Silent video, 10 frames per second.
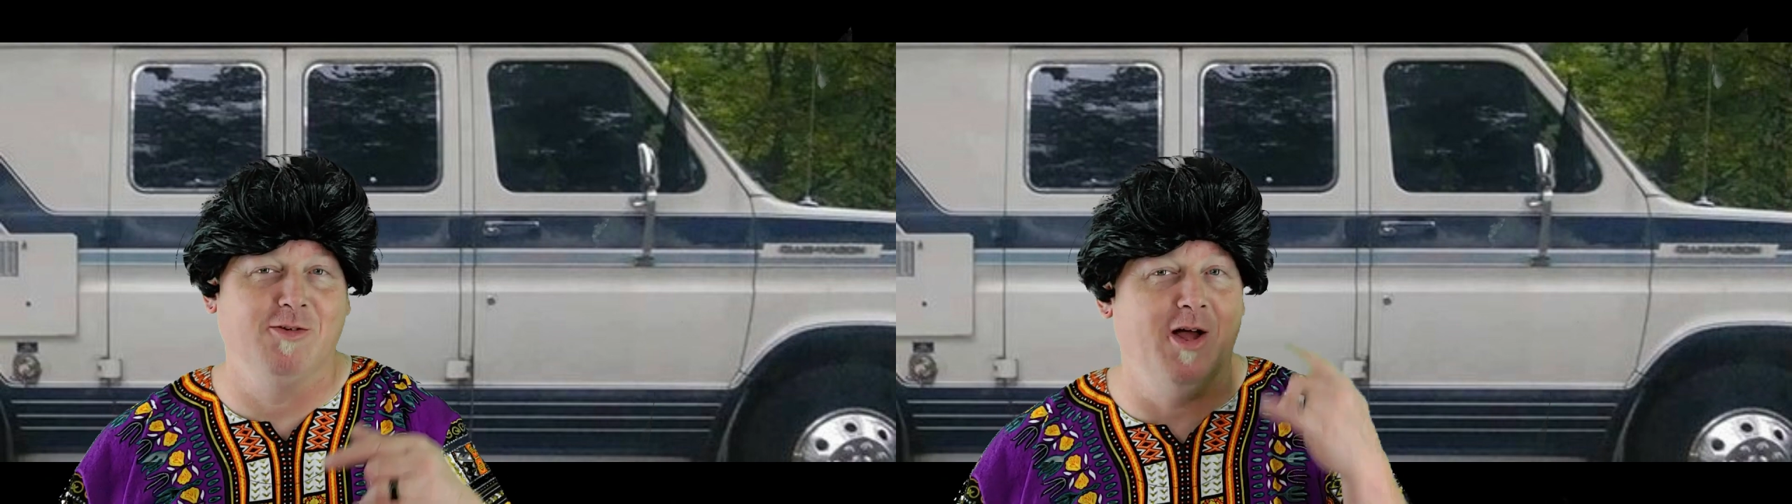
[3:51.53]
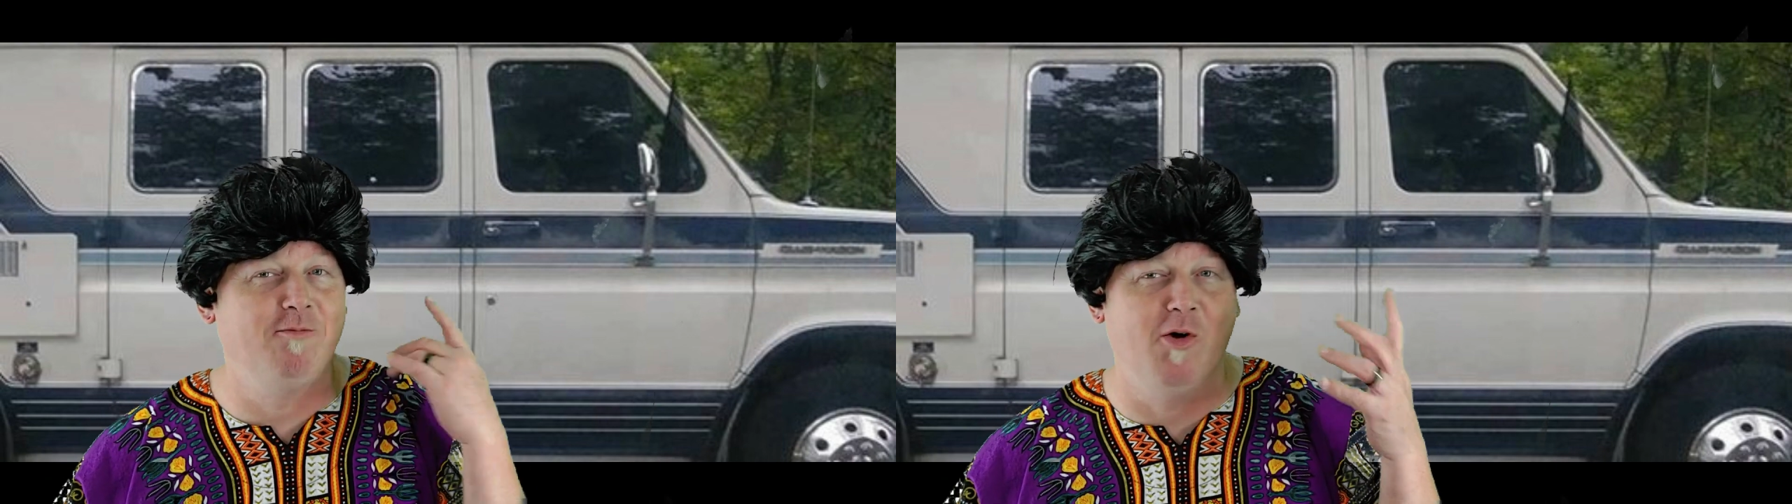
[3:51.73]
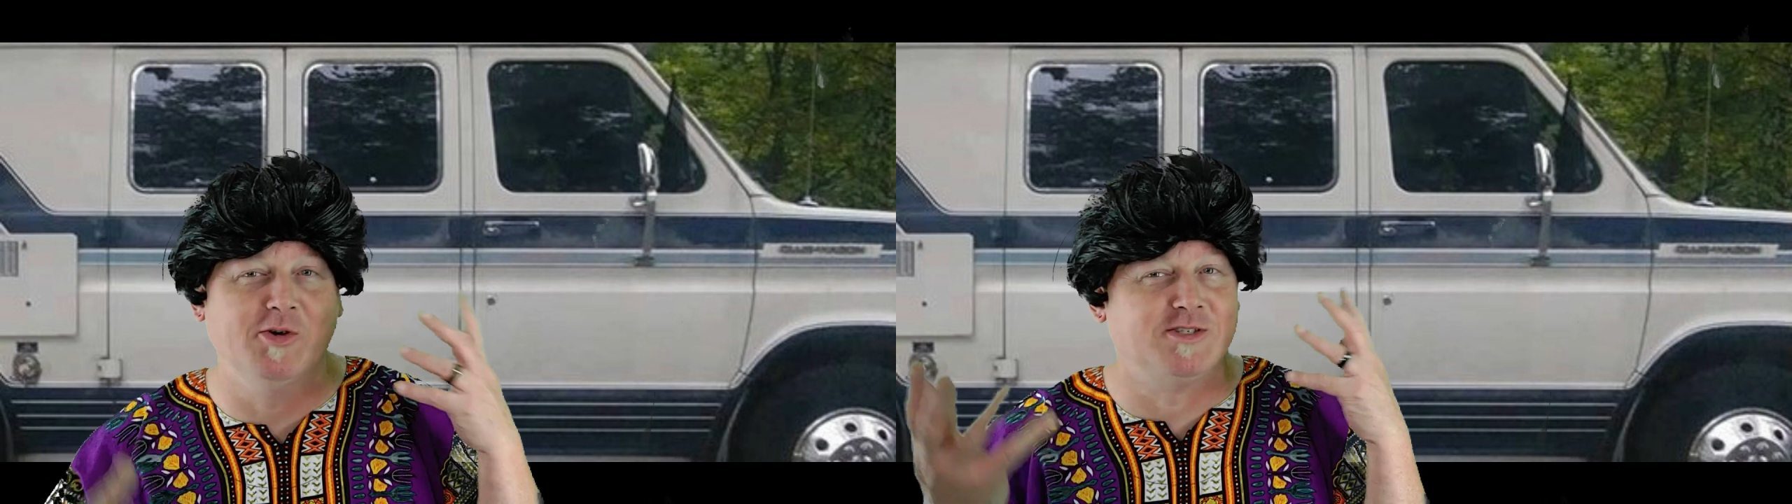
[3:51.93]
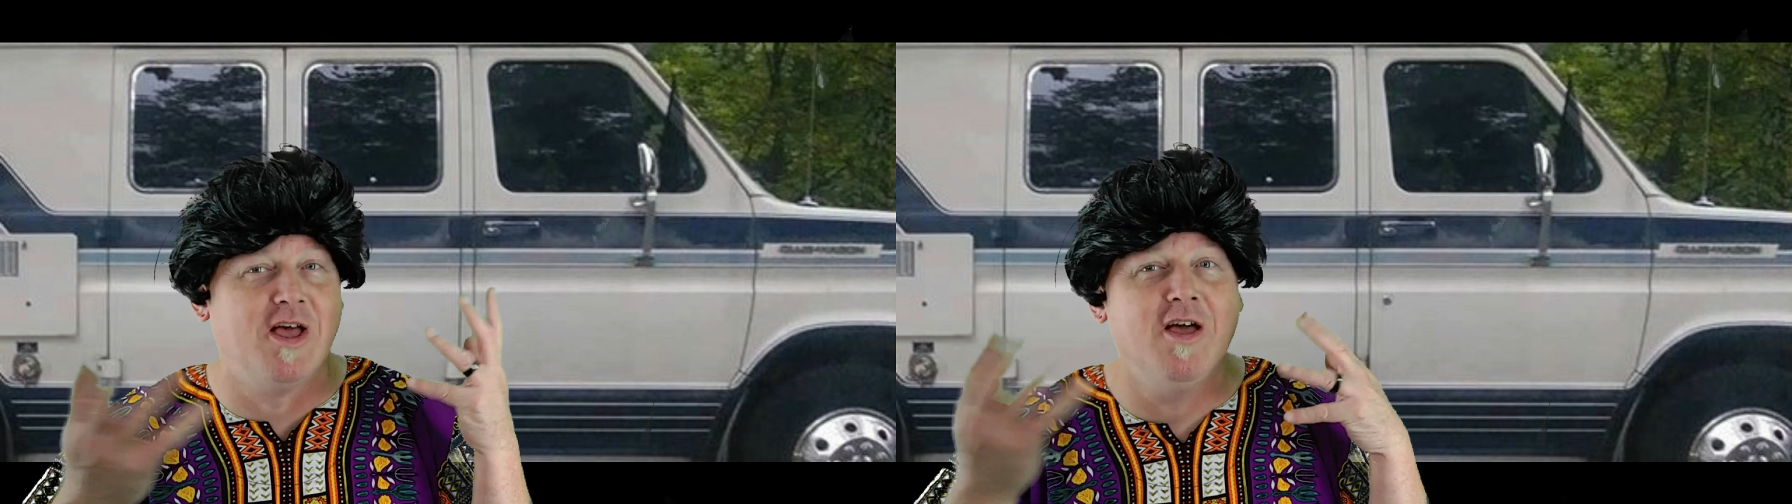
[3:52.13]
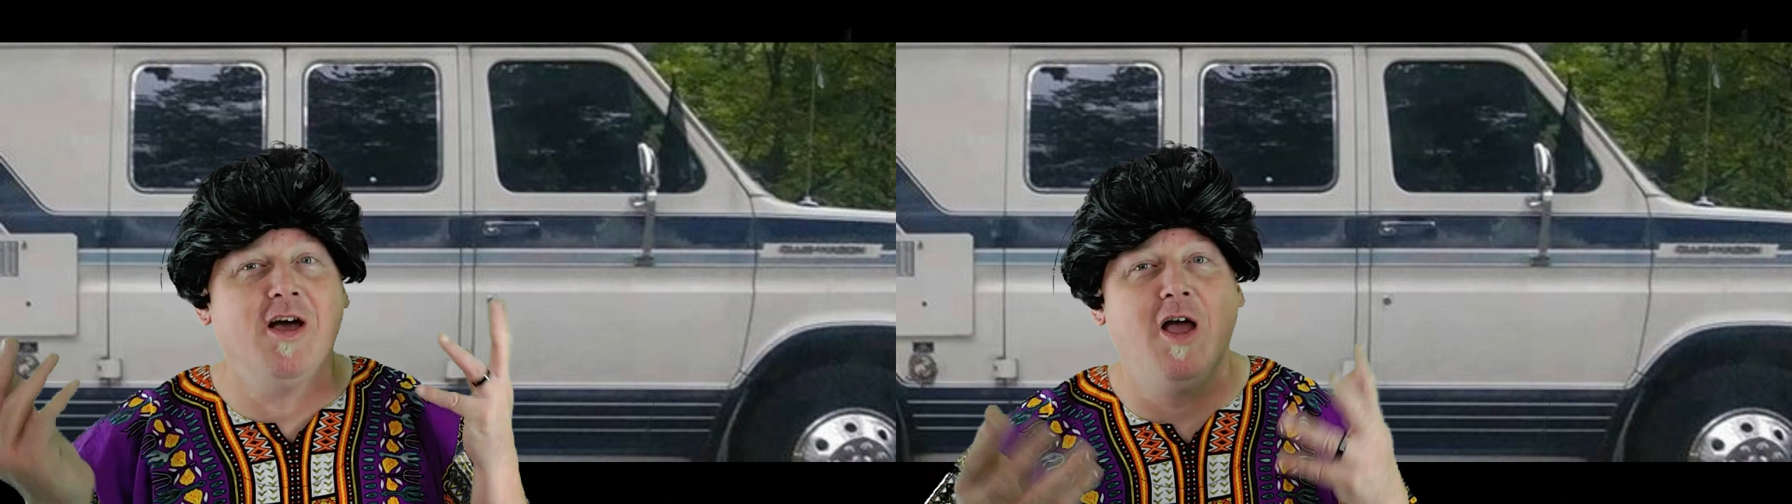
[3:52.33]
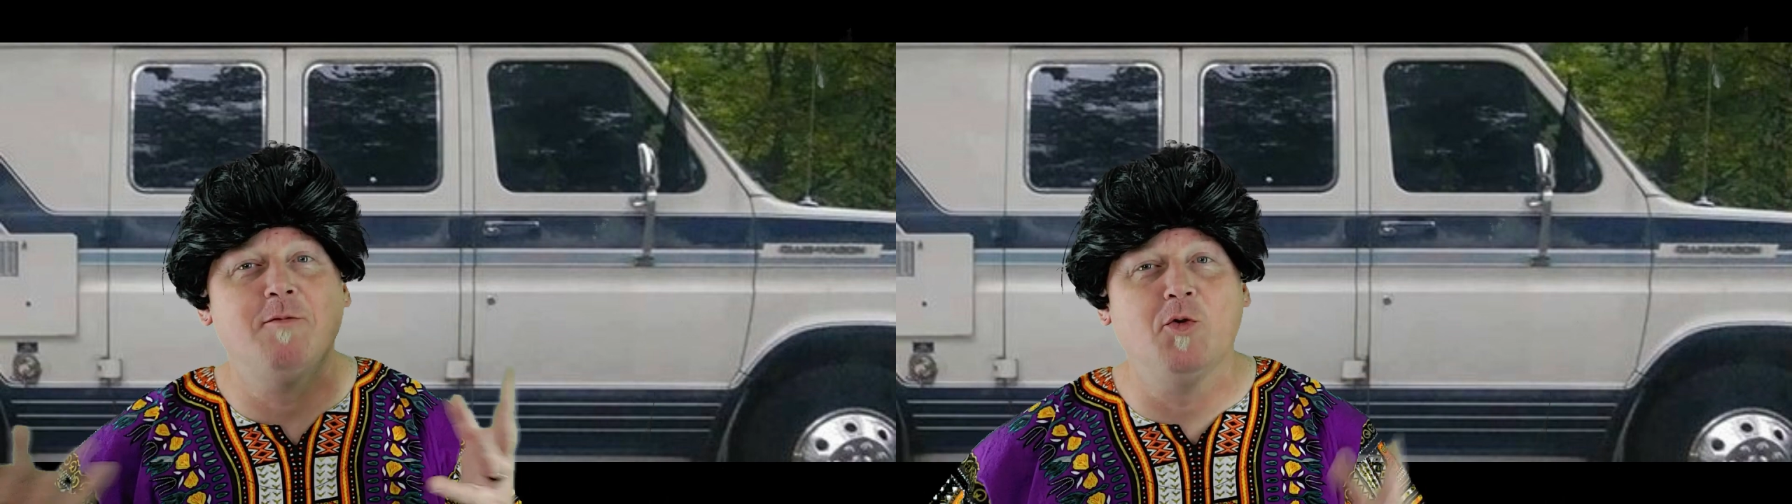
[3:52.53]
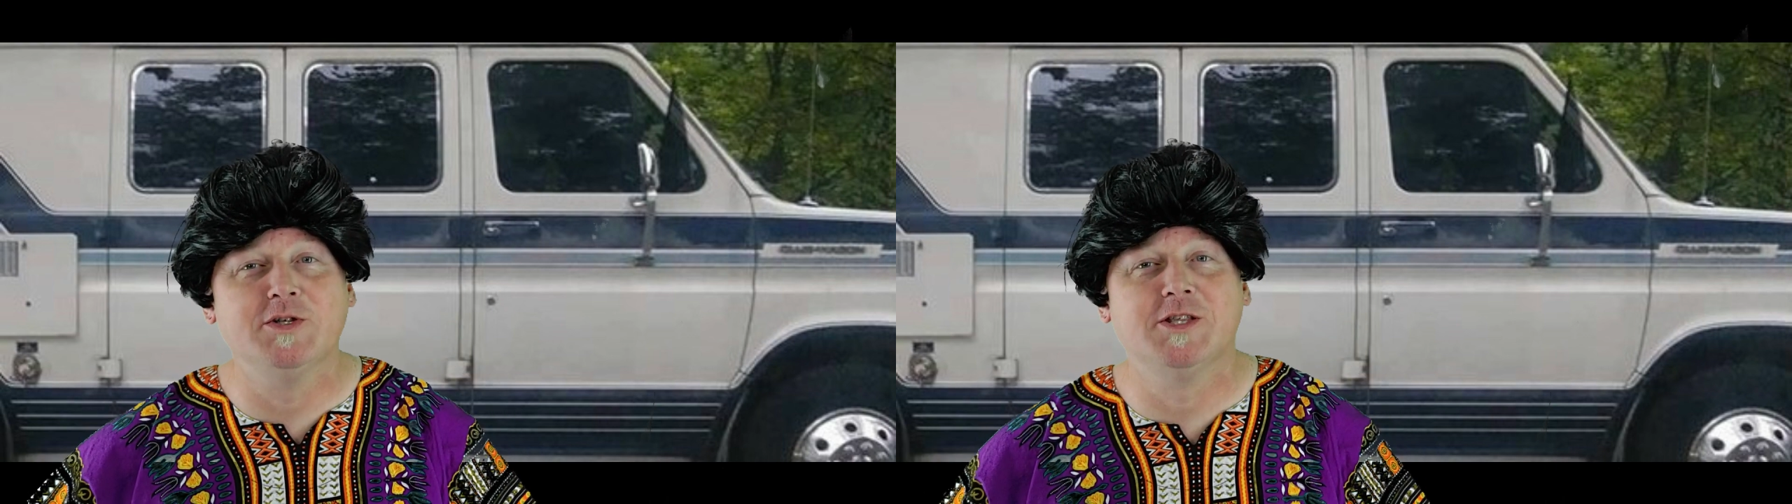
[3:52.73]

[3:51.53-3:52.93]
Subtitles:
I'm always